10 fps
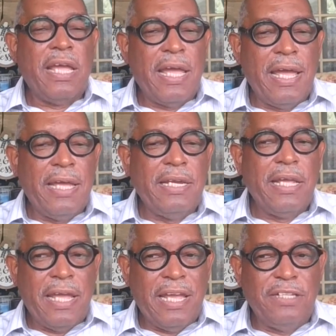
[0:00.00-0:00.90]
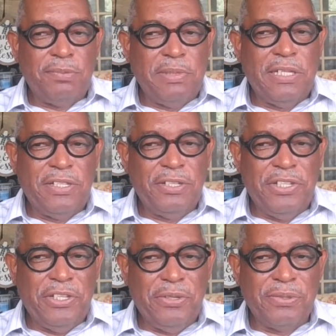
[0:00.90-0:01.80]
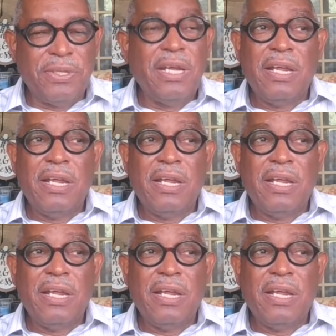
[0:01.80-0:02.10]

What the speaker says: at HBCUs.